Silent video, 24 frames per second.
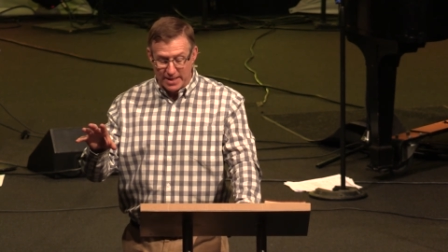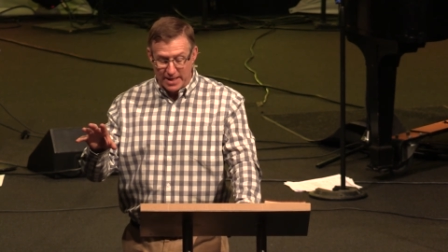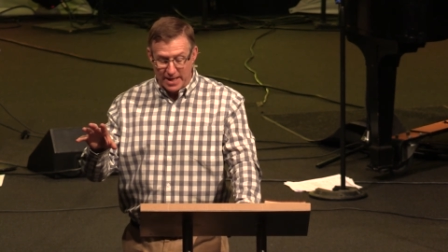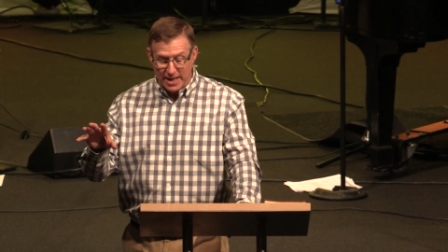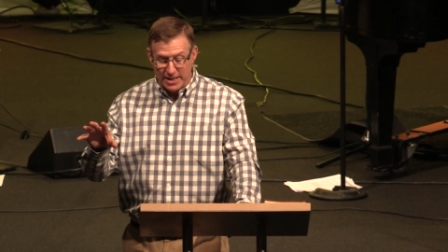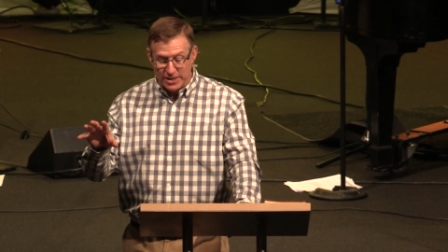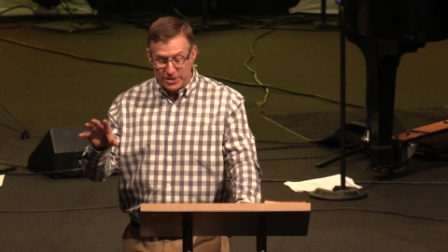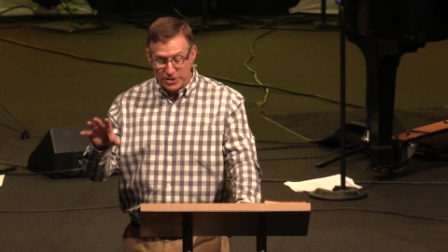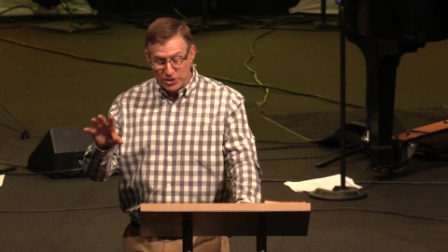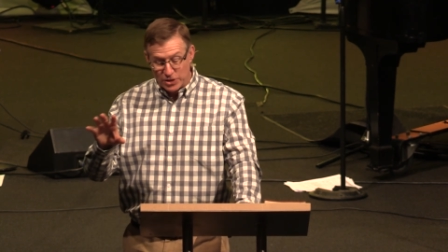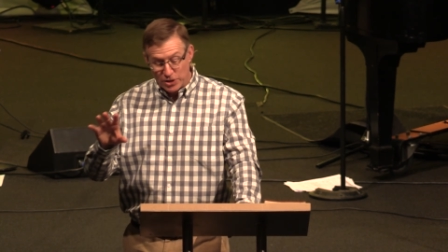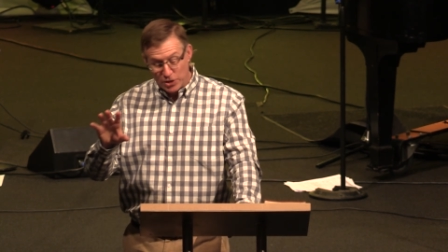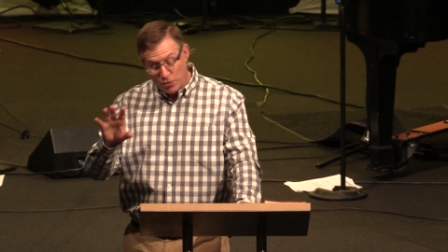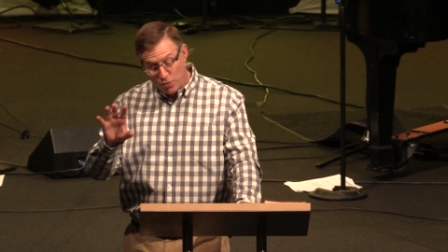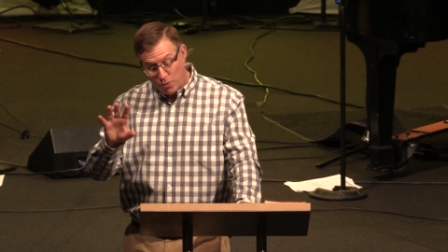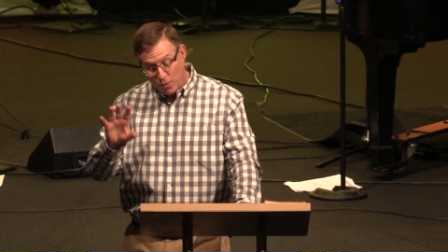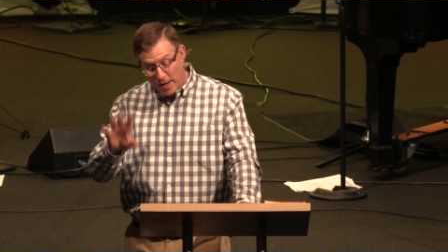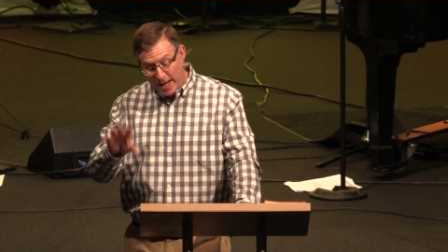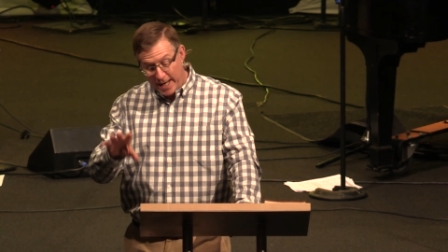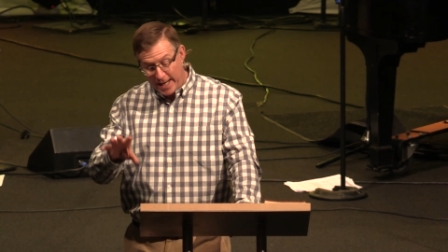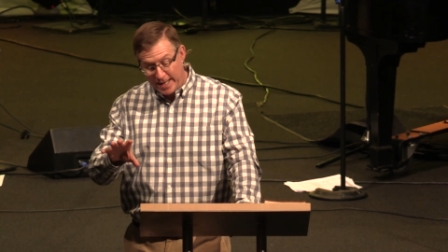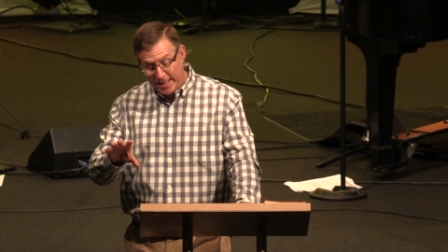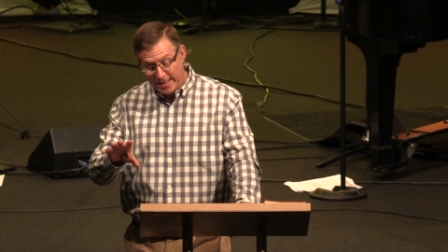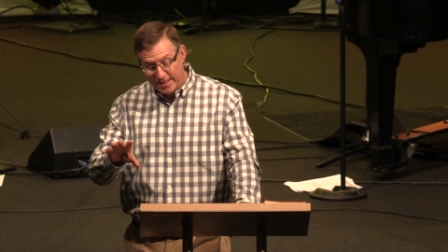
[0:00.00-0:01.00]
as you
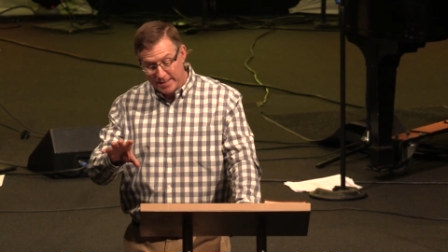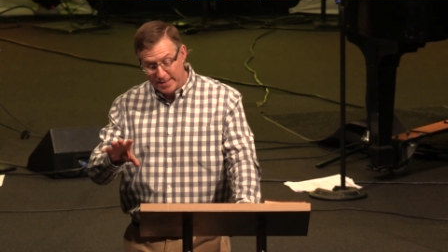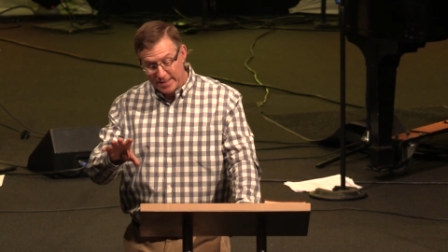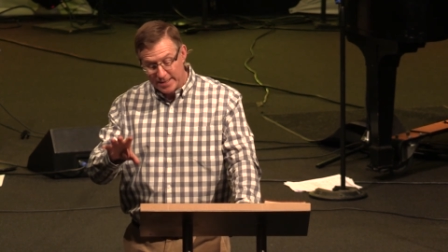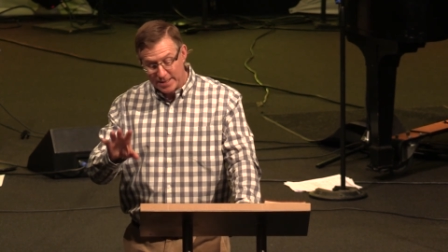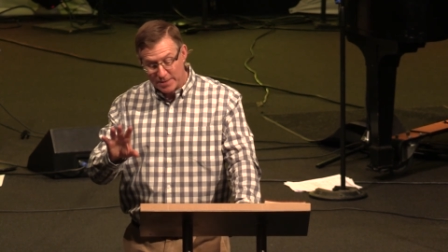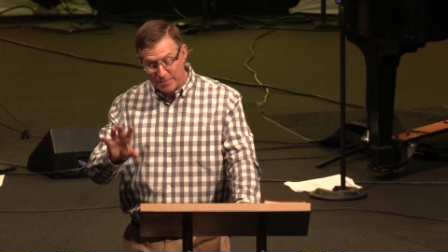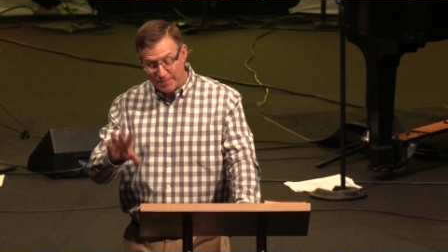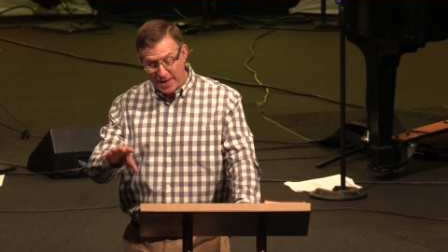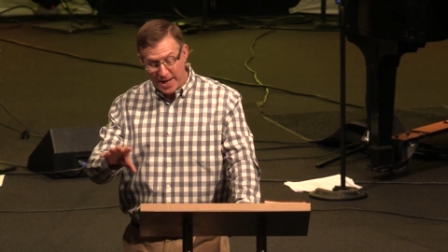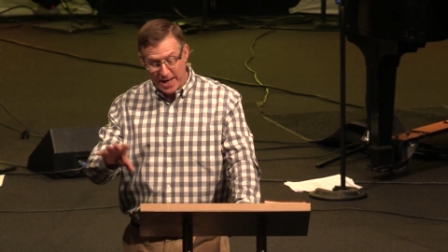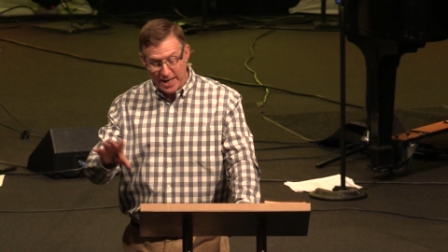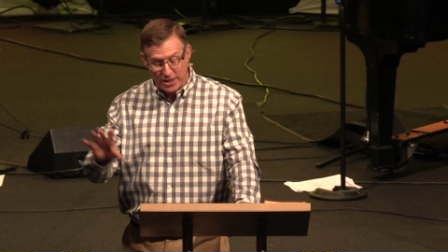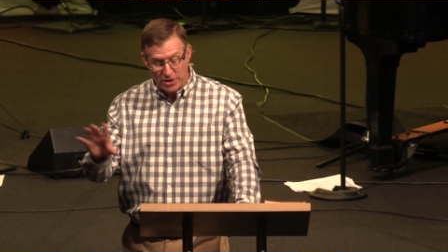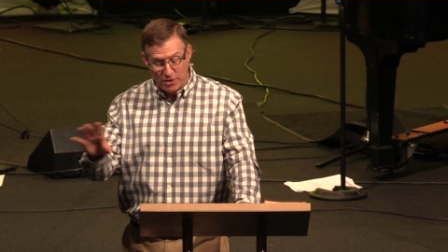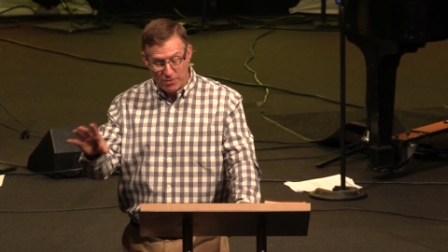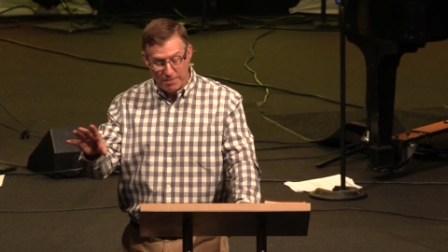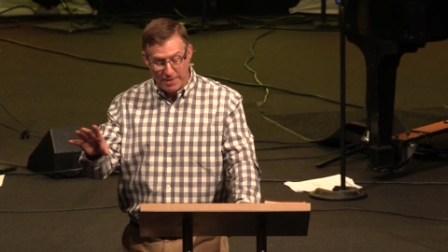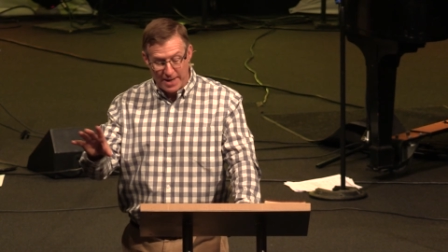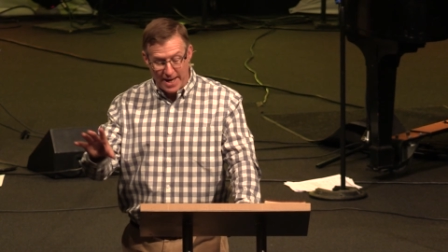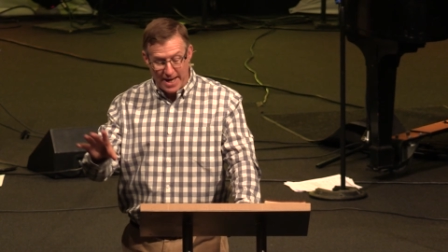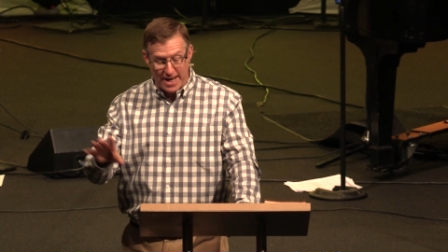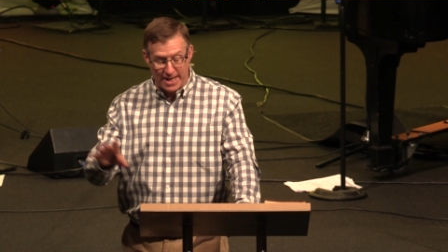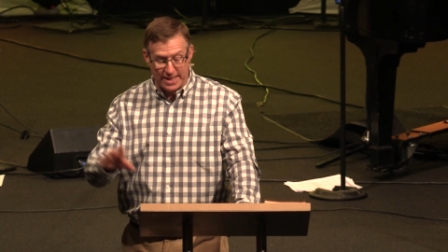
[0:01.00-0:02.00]
wait to pack your
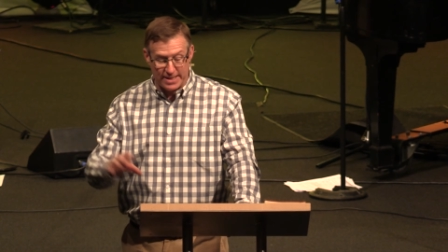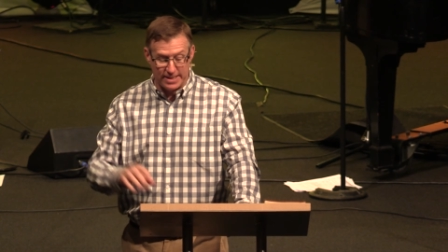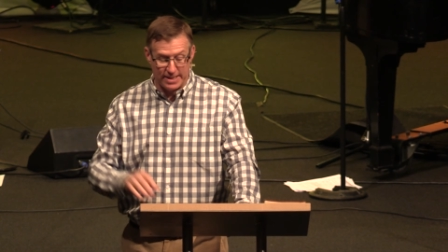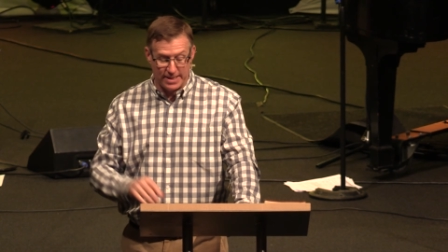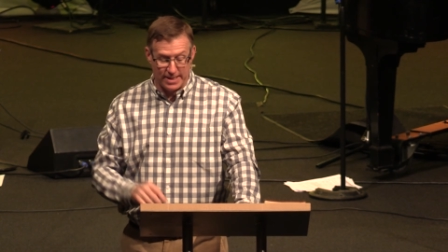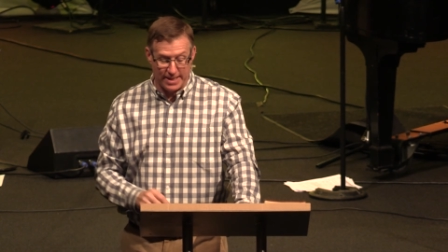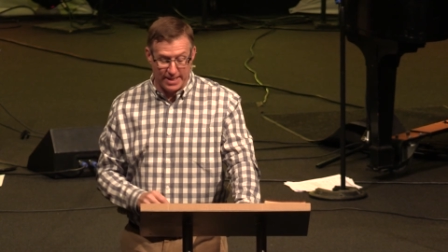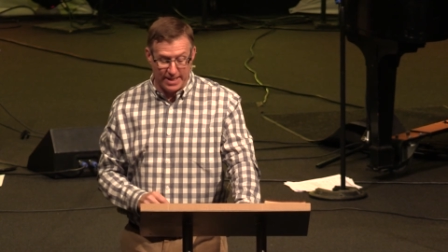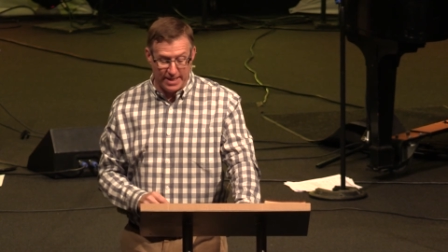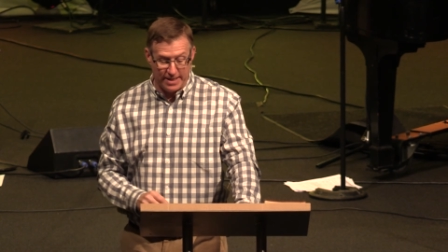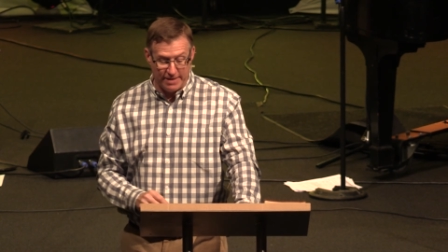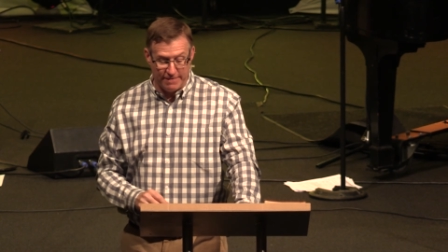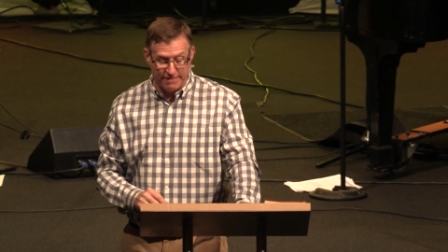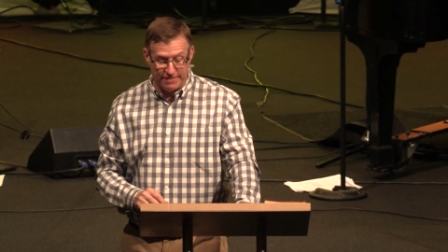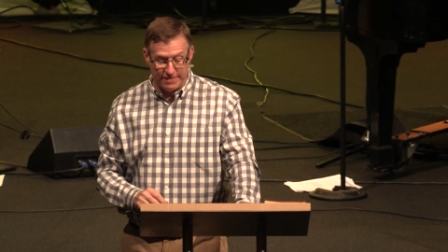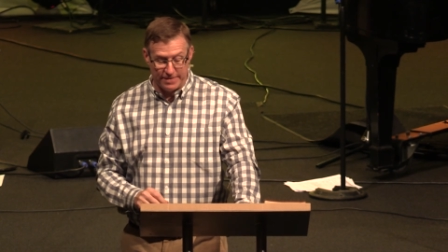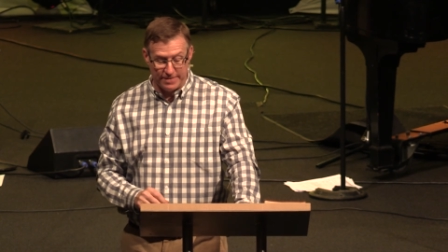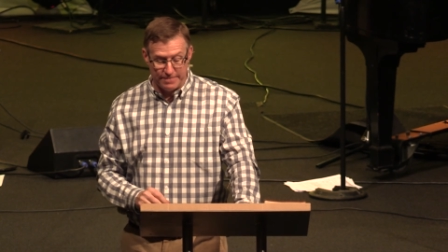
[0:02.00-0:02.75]
bags and leave.